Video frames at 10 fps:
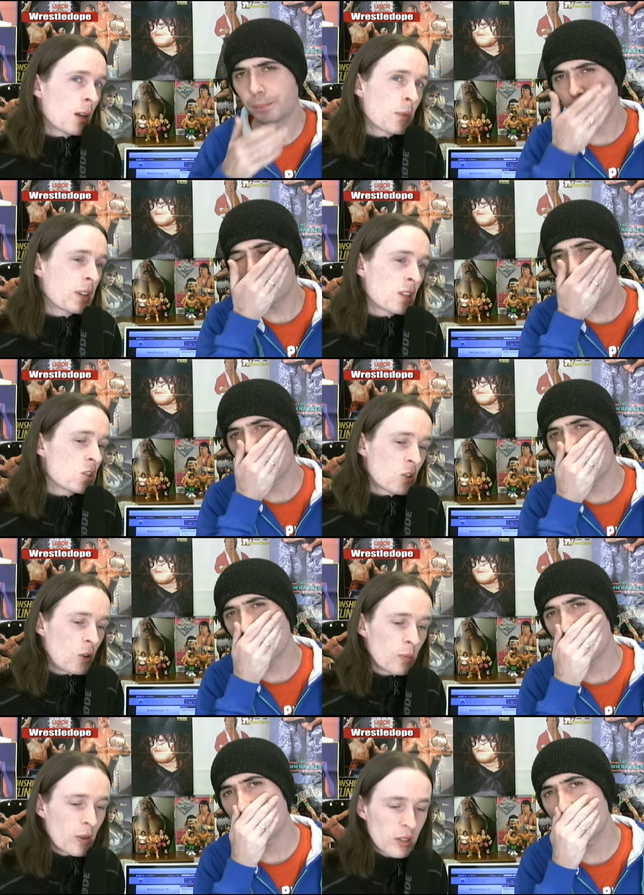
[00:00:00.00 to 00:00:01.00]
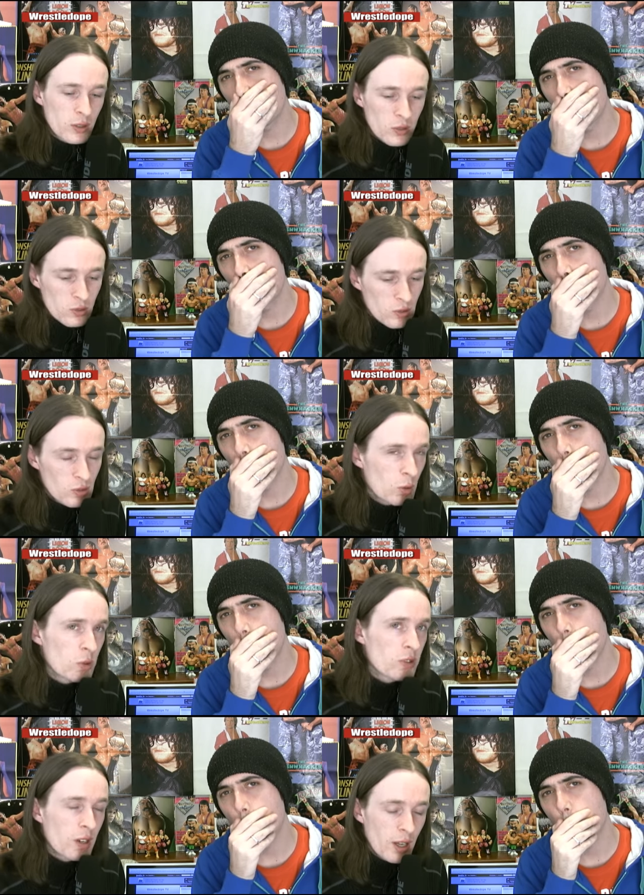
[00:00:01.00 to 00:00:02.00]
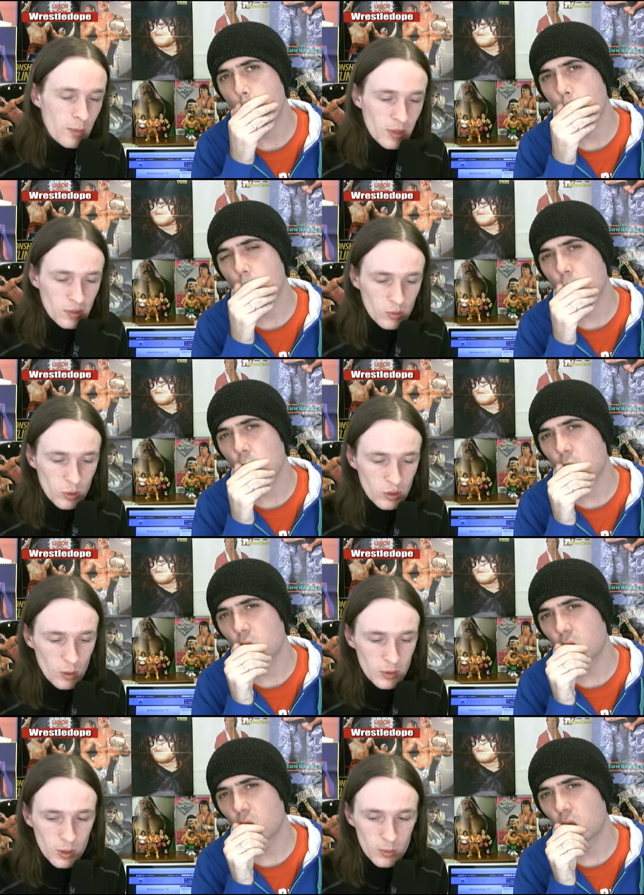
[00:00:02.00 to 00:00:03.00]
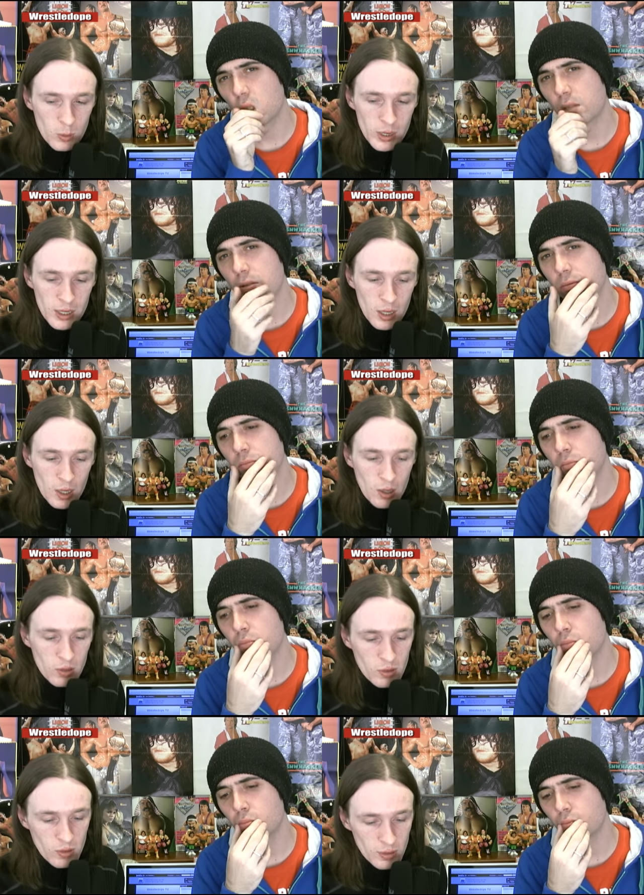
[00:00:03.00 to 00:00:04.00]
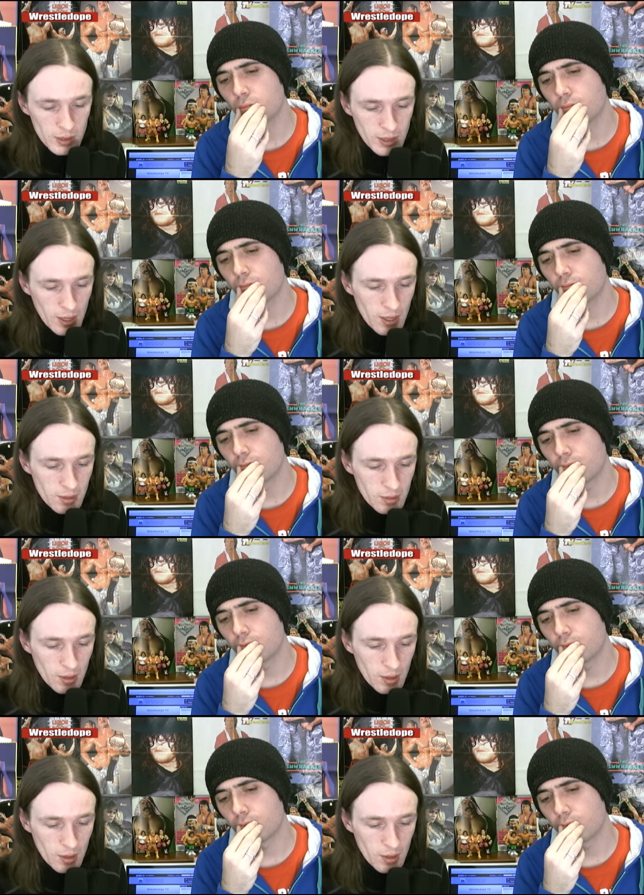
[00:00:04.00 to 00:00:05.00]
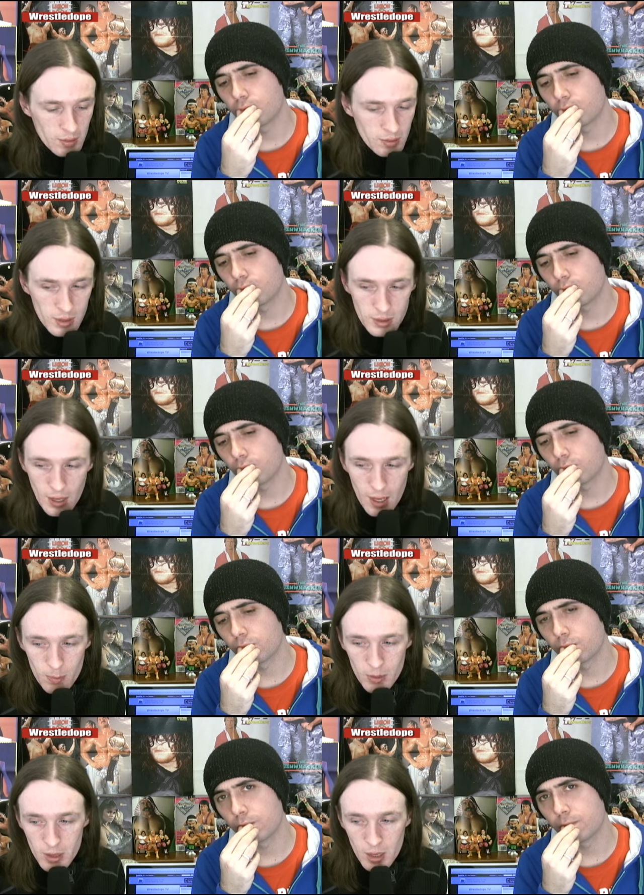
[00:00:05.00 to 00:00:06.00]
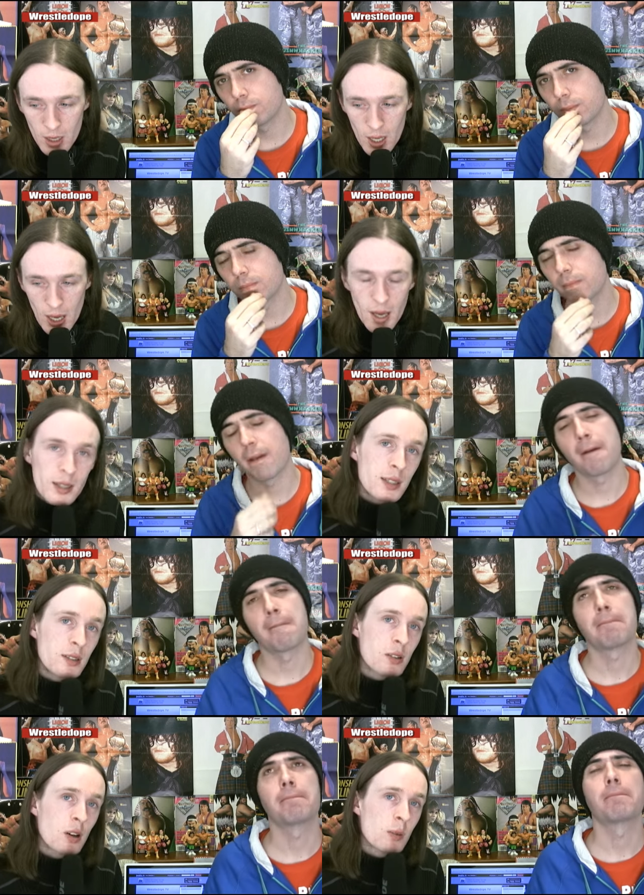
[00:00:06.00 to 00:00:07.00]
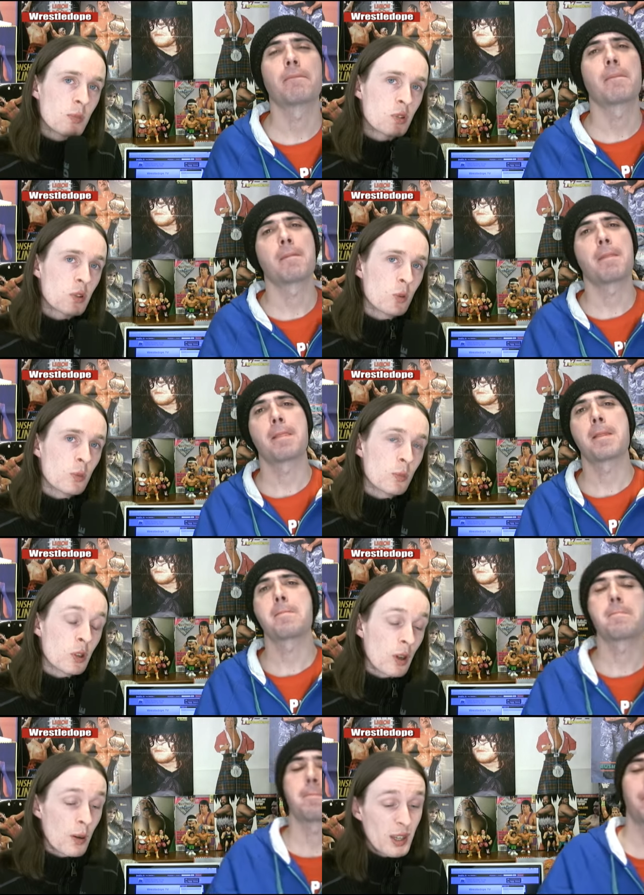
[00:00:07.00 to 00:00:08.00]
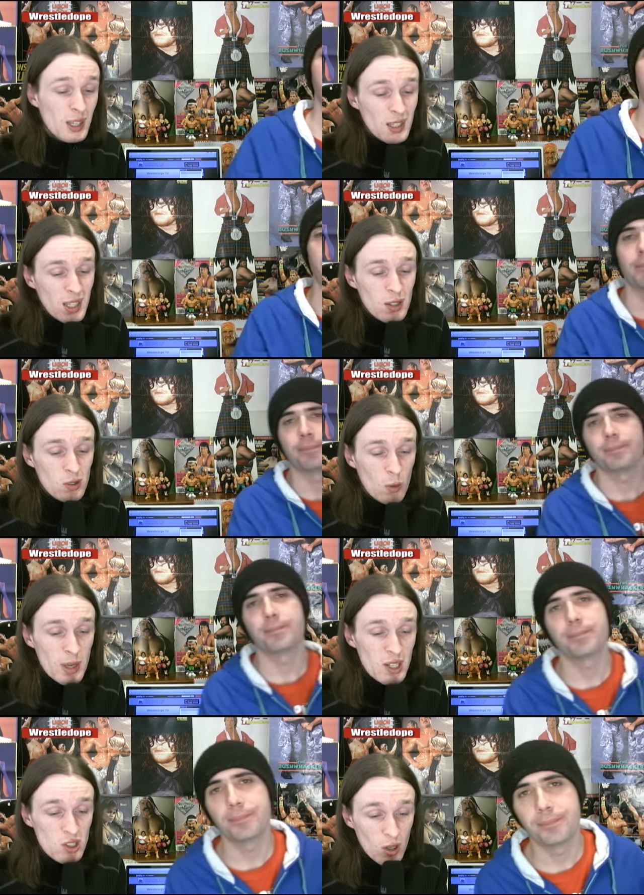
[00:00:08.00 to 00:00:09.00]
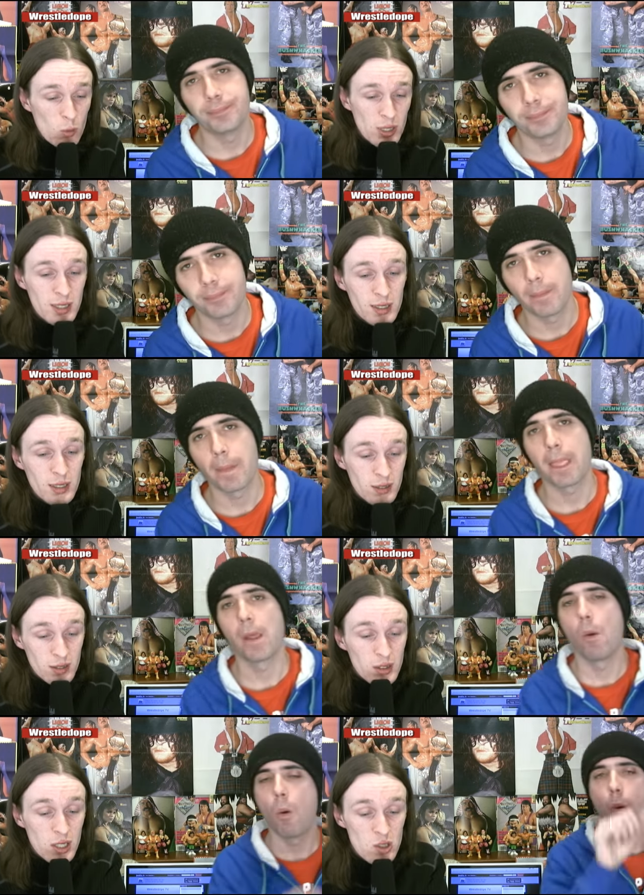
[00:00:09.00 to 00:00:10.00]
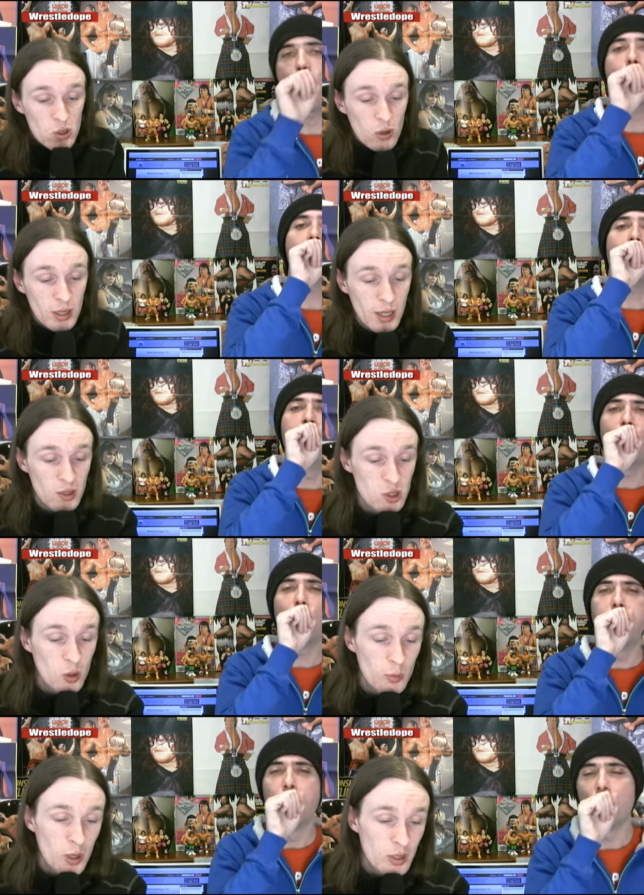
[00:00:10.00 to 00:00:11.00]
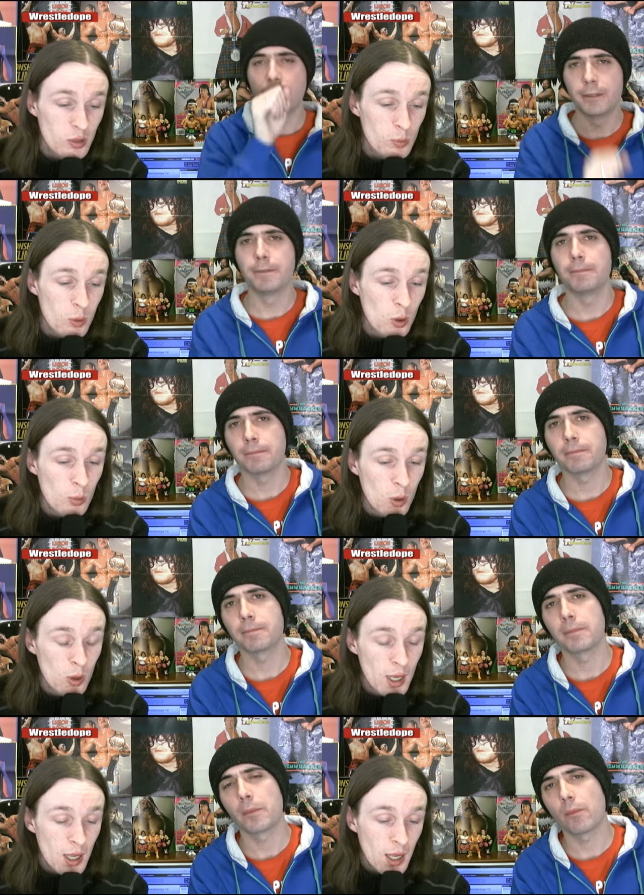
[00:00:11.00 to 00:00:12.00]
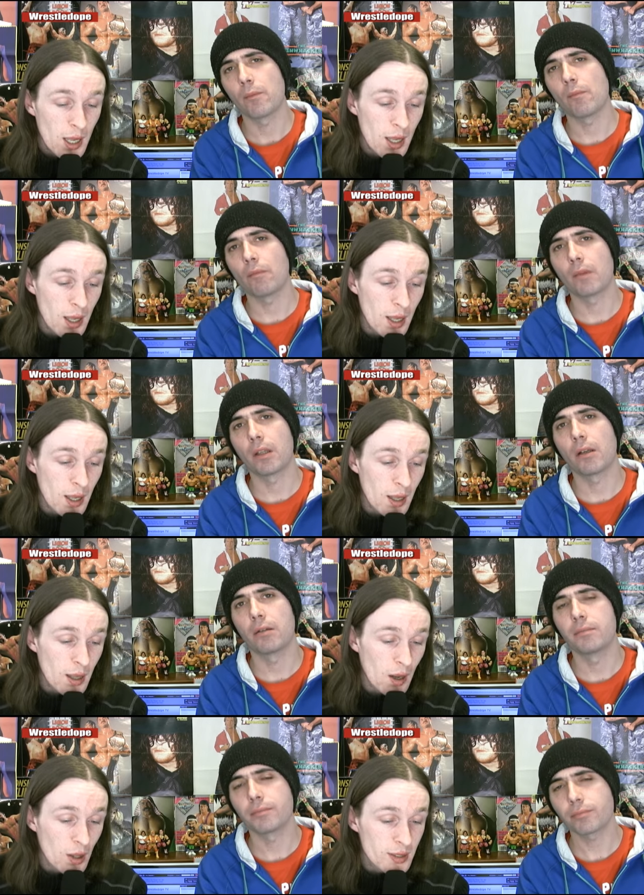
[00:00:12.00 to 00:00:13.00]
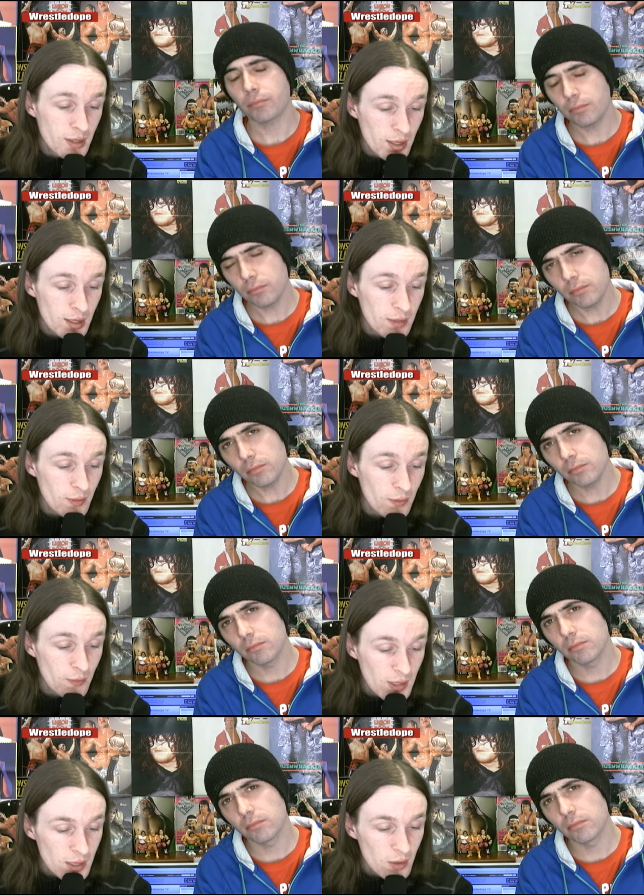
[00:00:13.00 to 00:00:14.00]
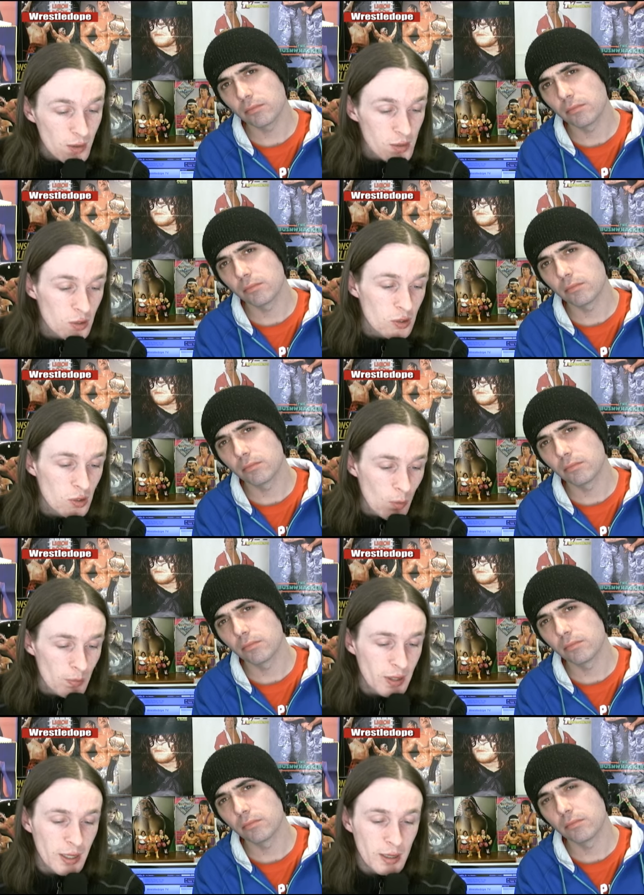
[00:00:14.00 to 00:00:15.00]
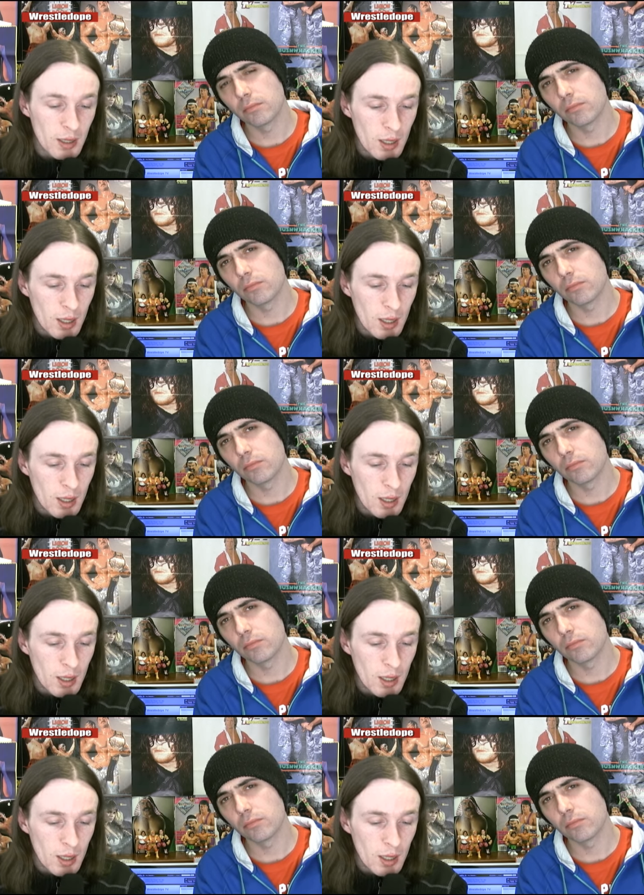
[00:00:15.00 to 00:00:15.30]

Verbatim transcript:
Speaker 1: but then Shawn Michaels, just so synonymous with WWE. I certainly can't uh, see it happening anytime soon. But uh, in summation, I really did enjoy that Shawn Michaels promo. Uh, I did feel something,